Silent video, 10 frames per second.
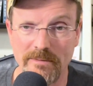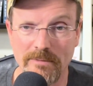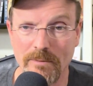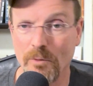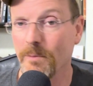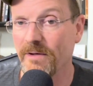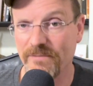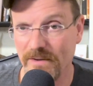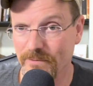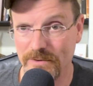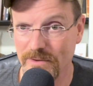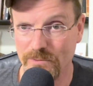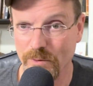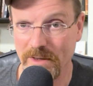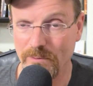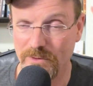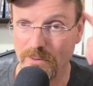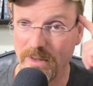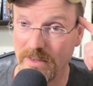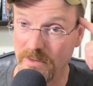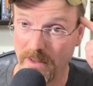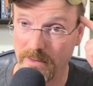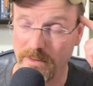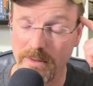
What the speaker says: One of my favorites is when he was cooking duck.